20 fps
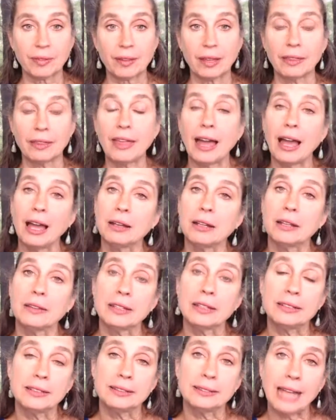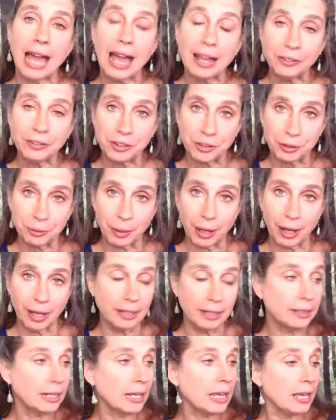that the disaster
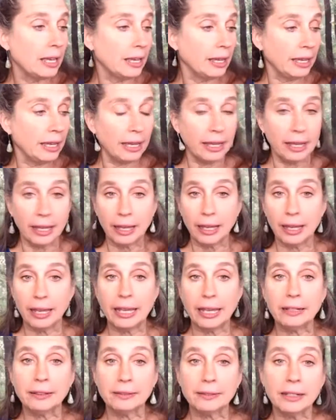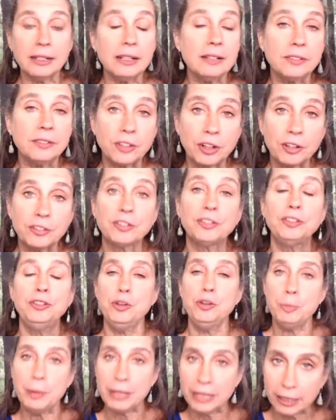mind, it's going to start
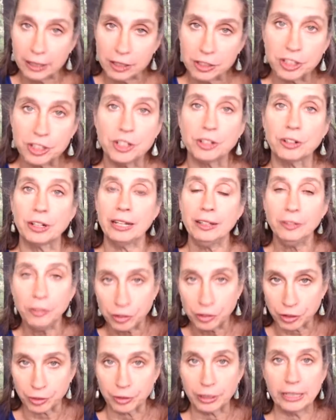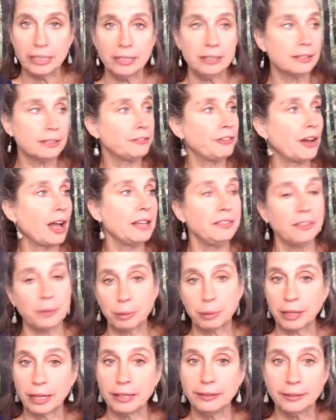snooping into your history to find the
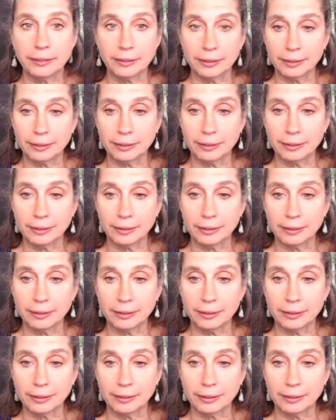places